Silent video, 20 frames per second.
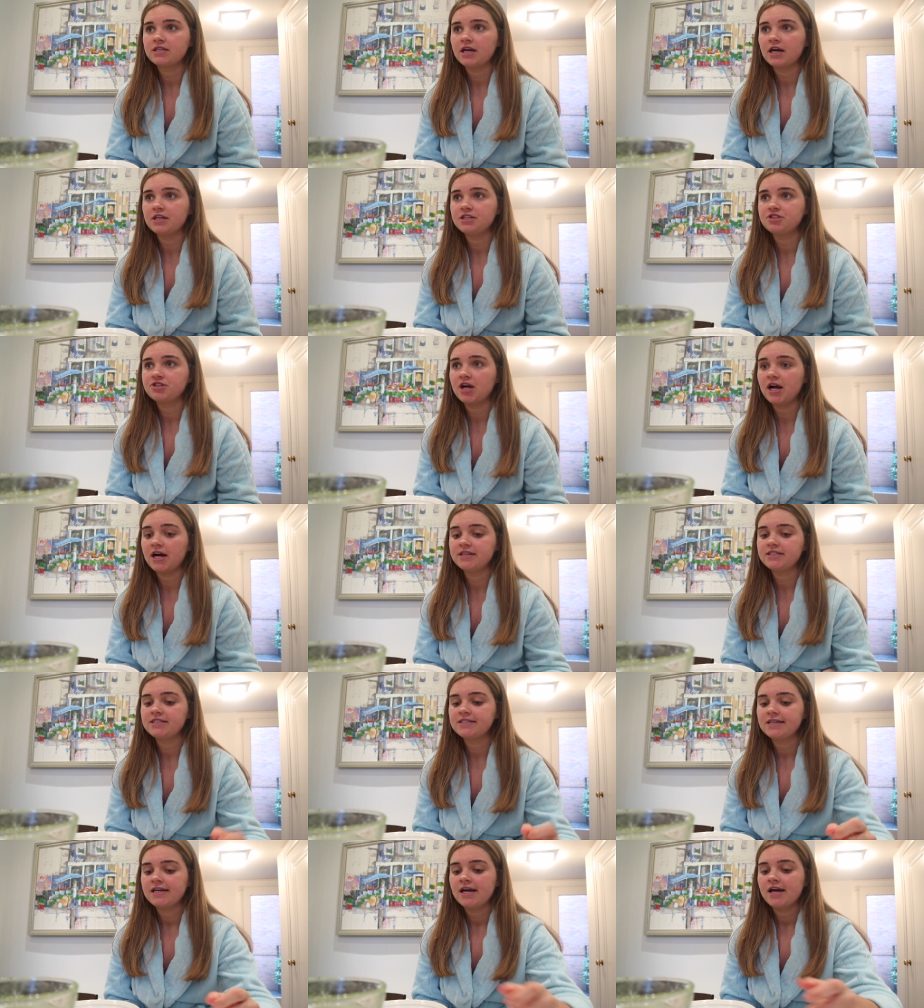get
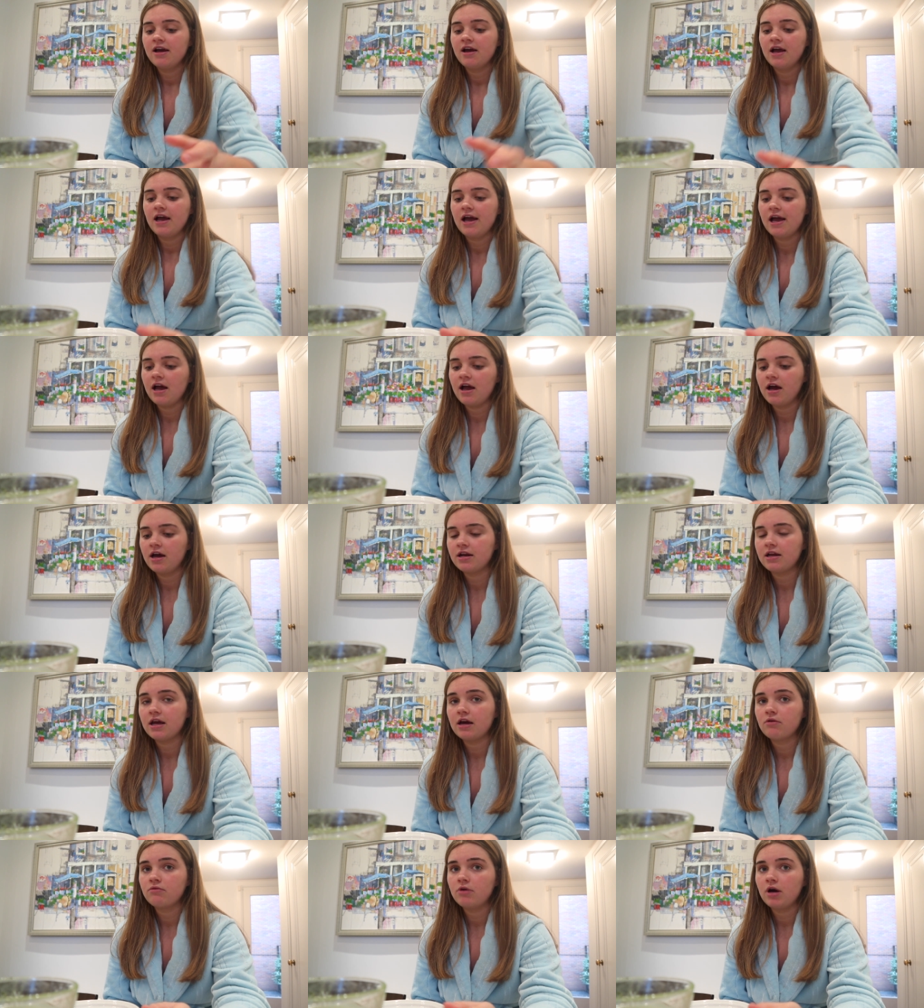dressed, and
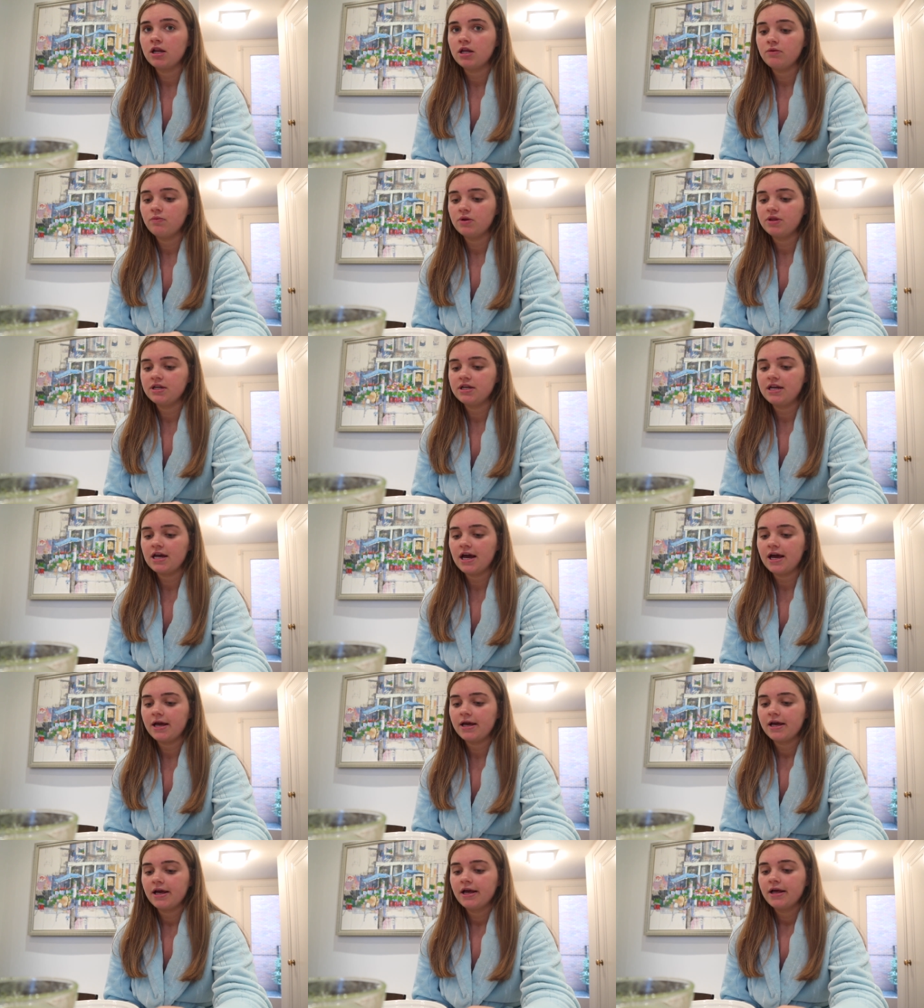get ready with the
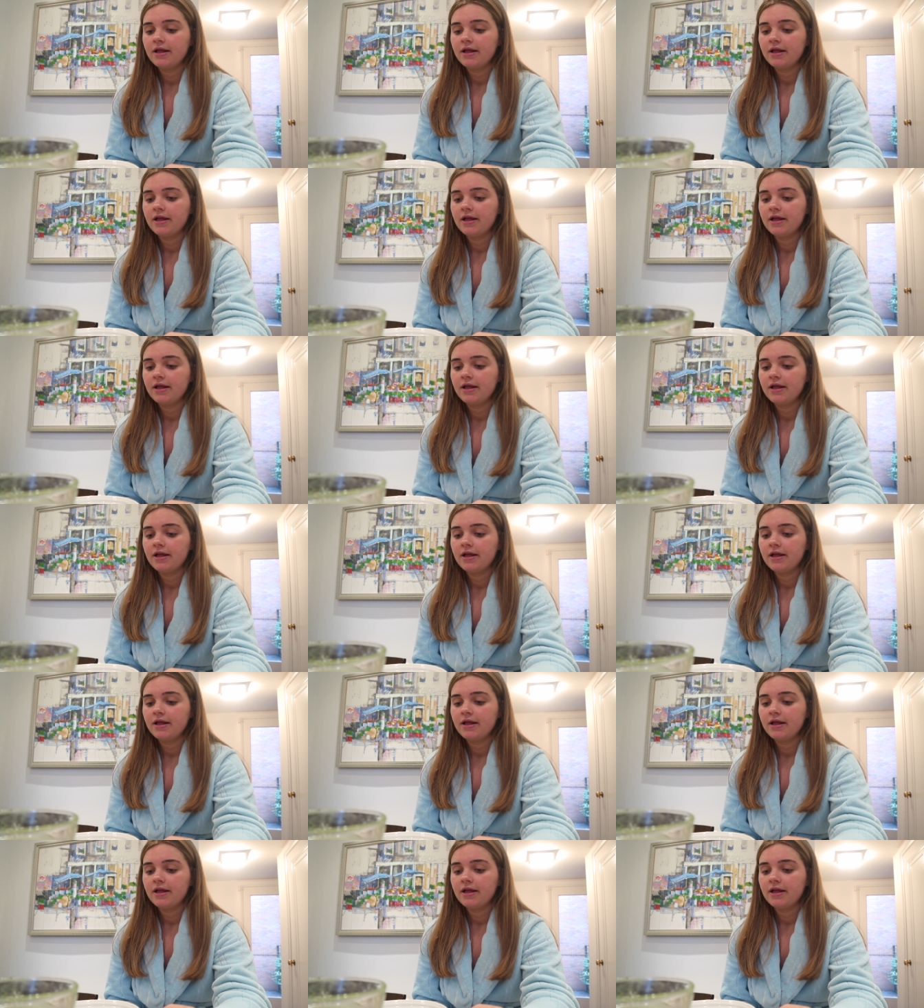day.